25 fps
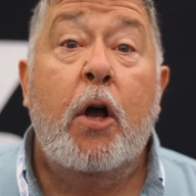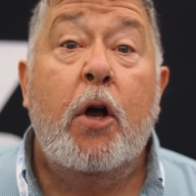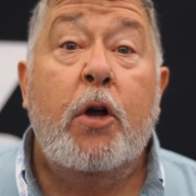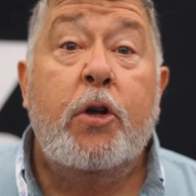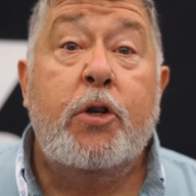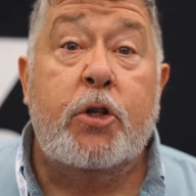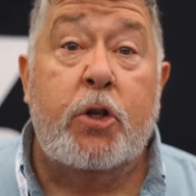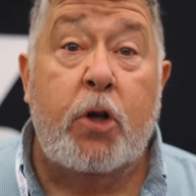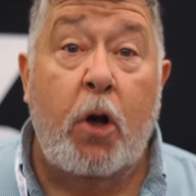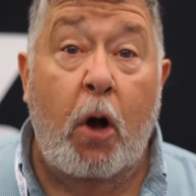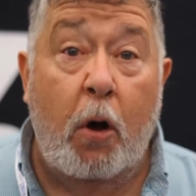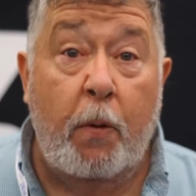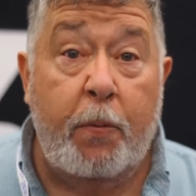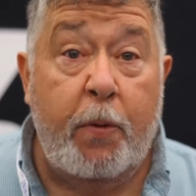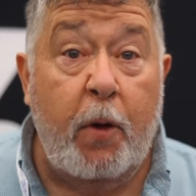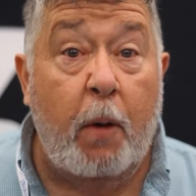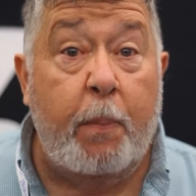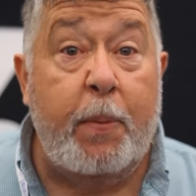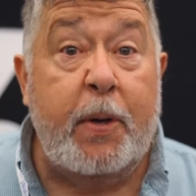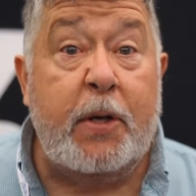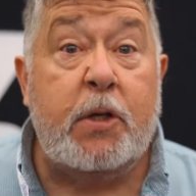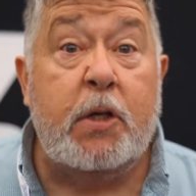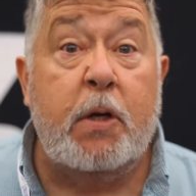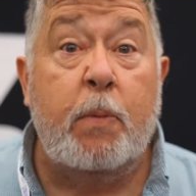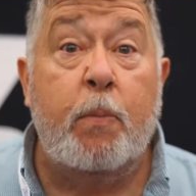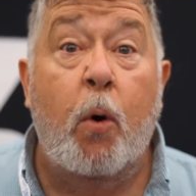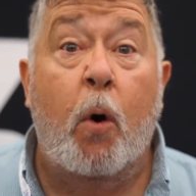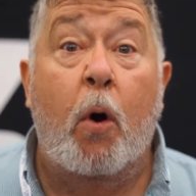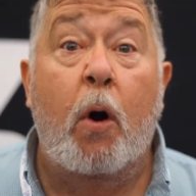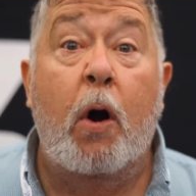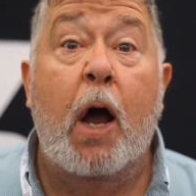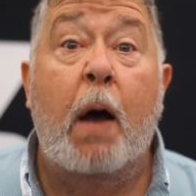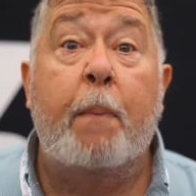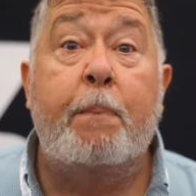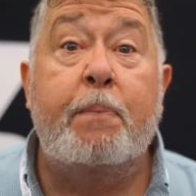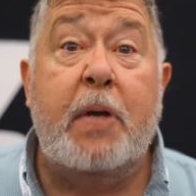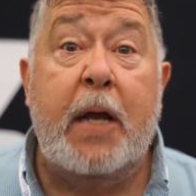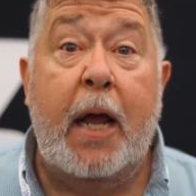So there'll be some more
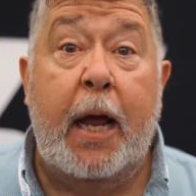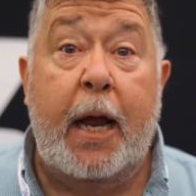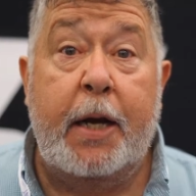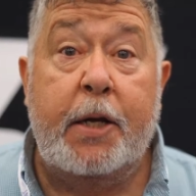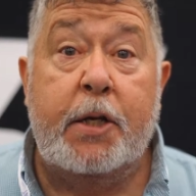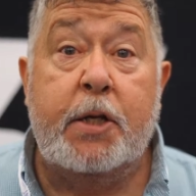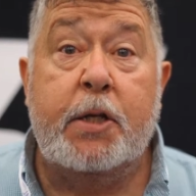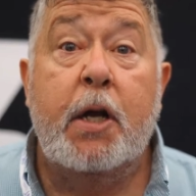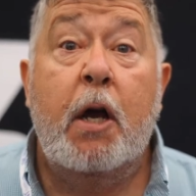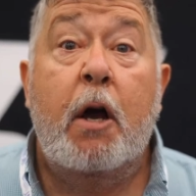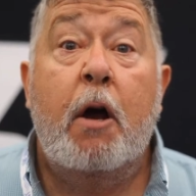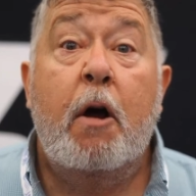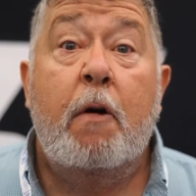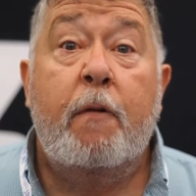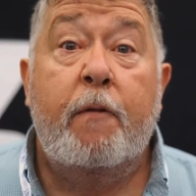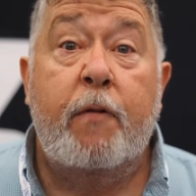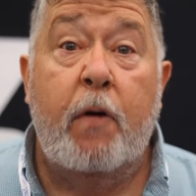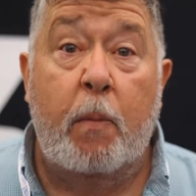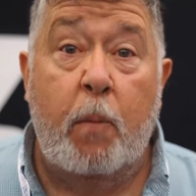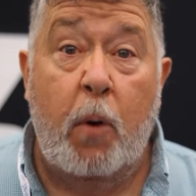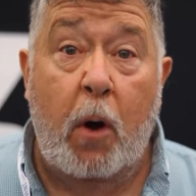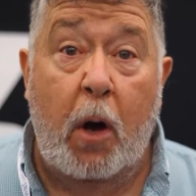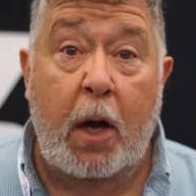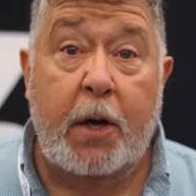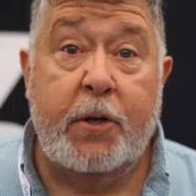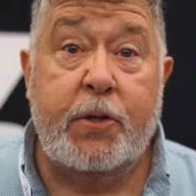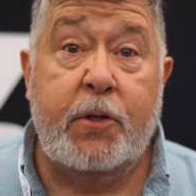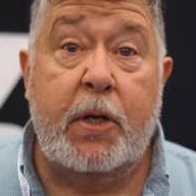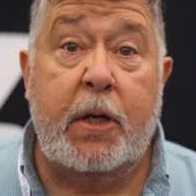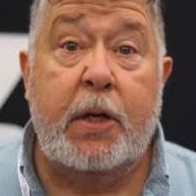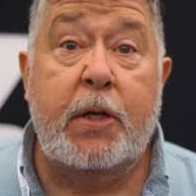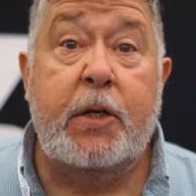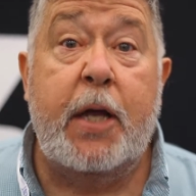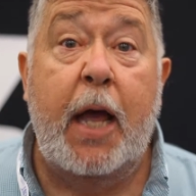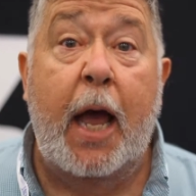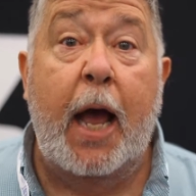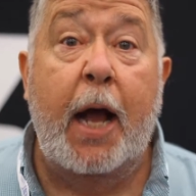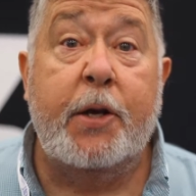updates from Austin,
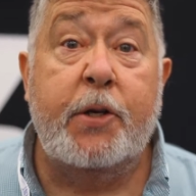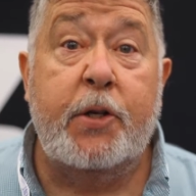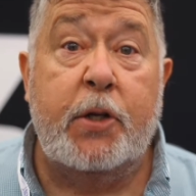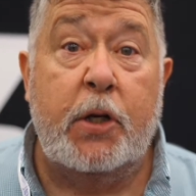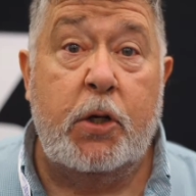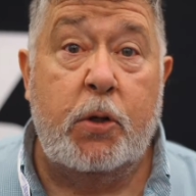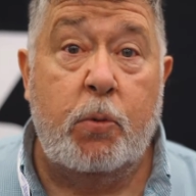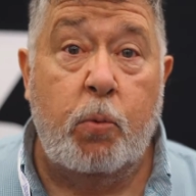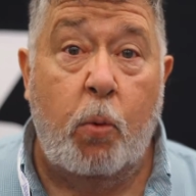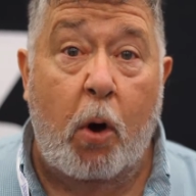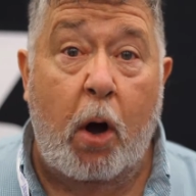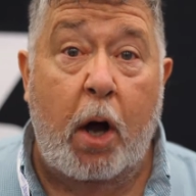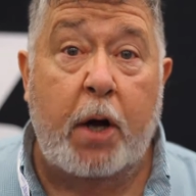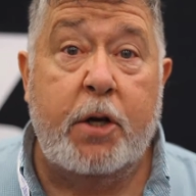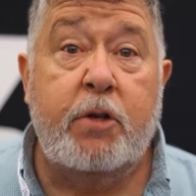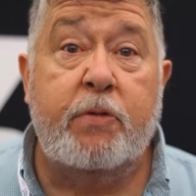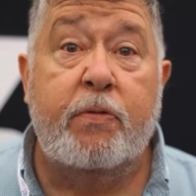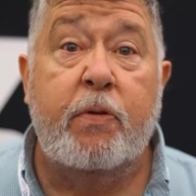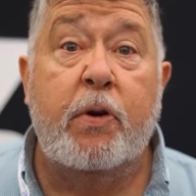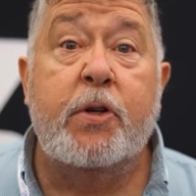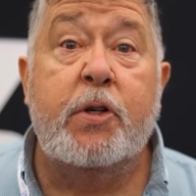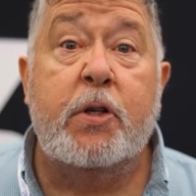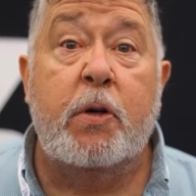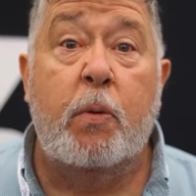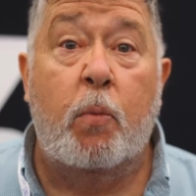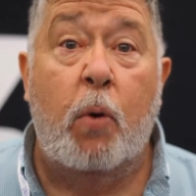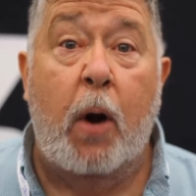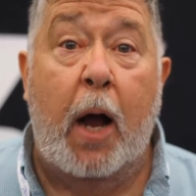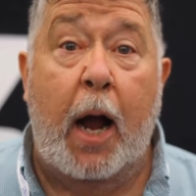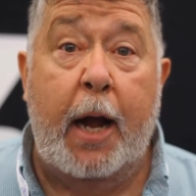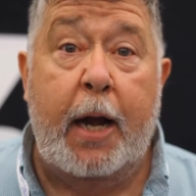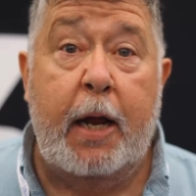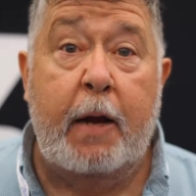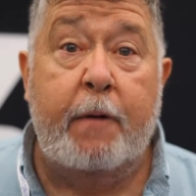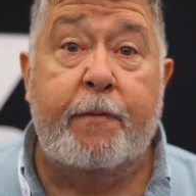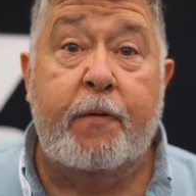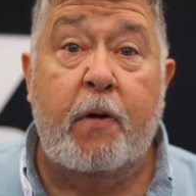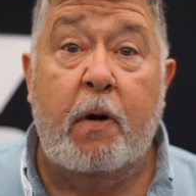Texas. Watch for some
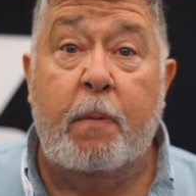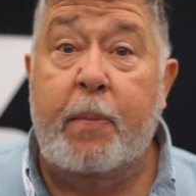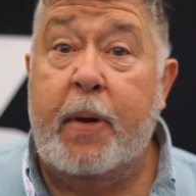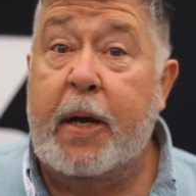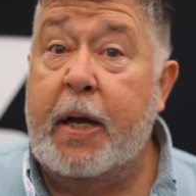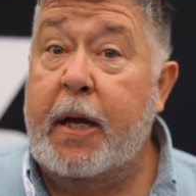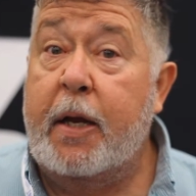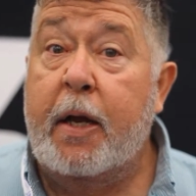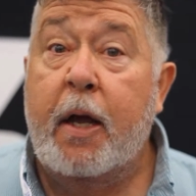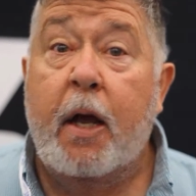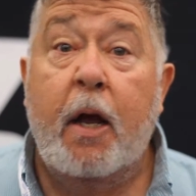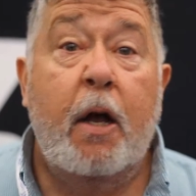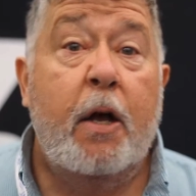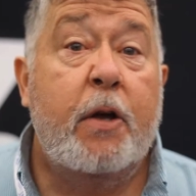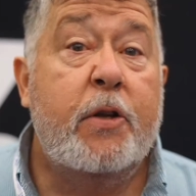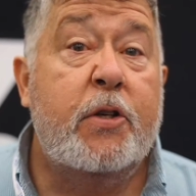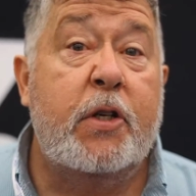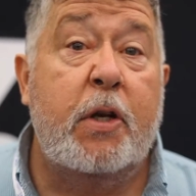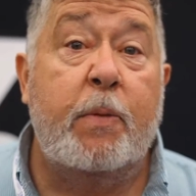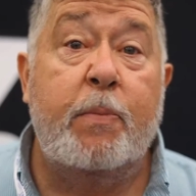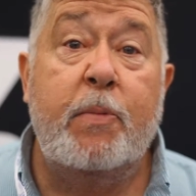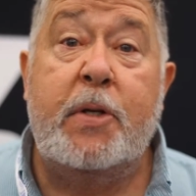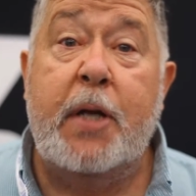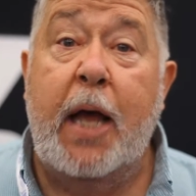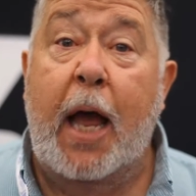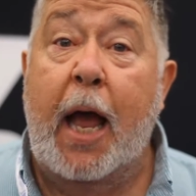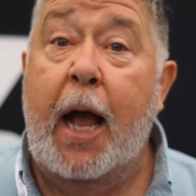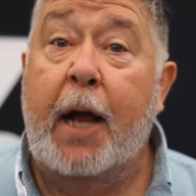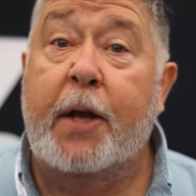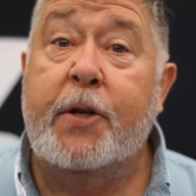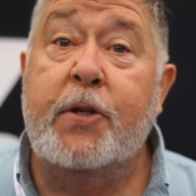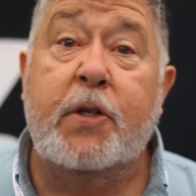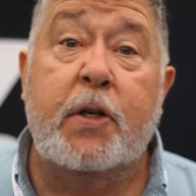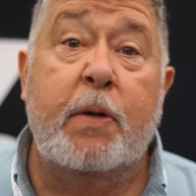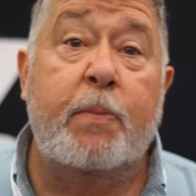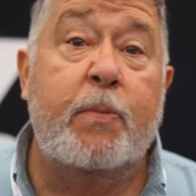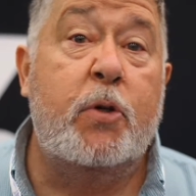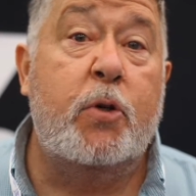writing from me, some
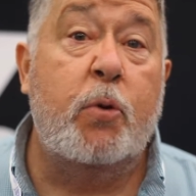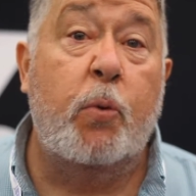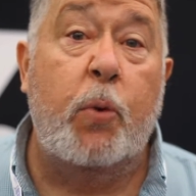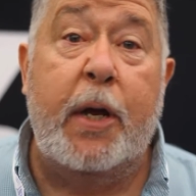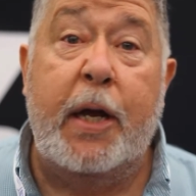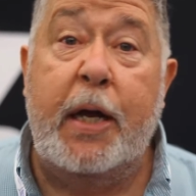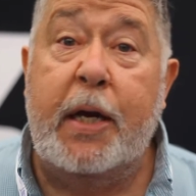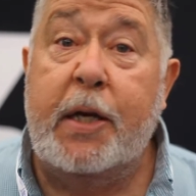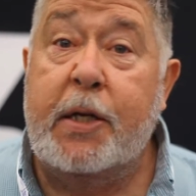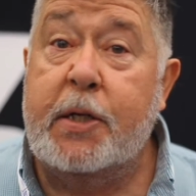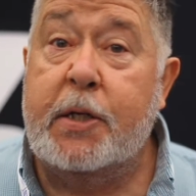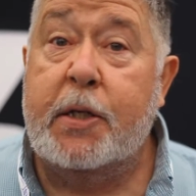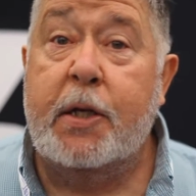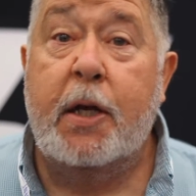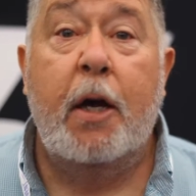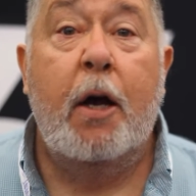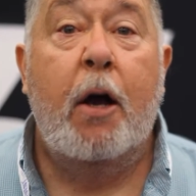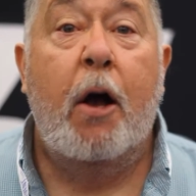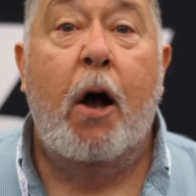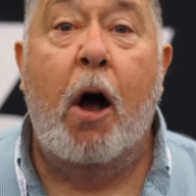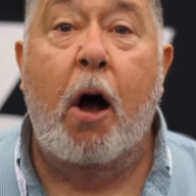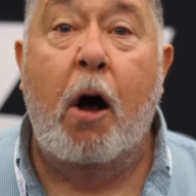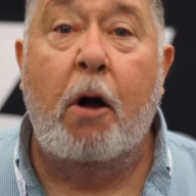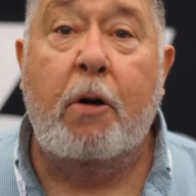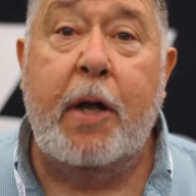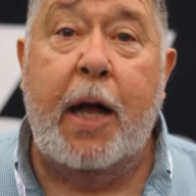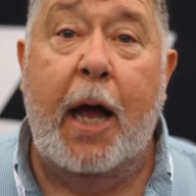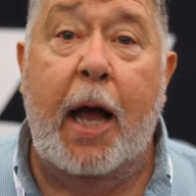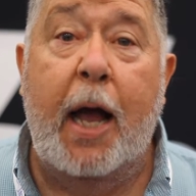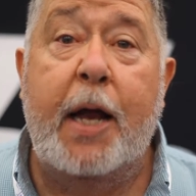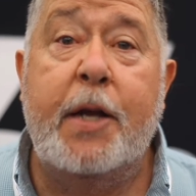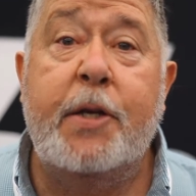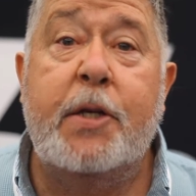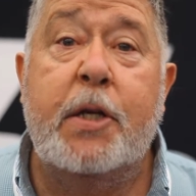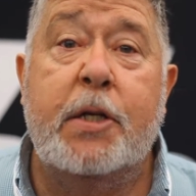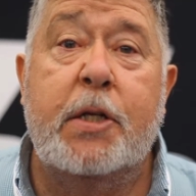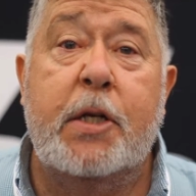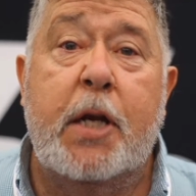texts, some tweets, all
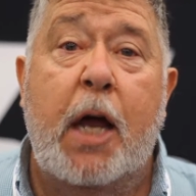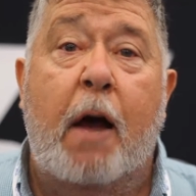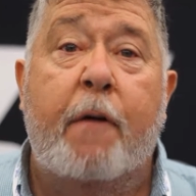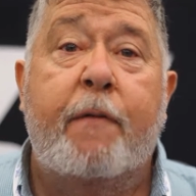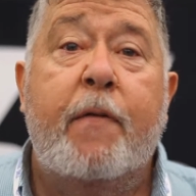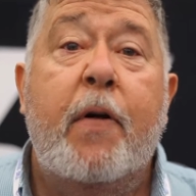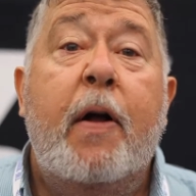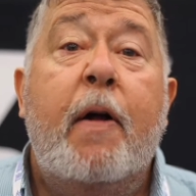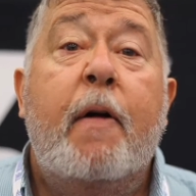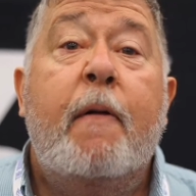kinds of stuff.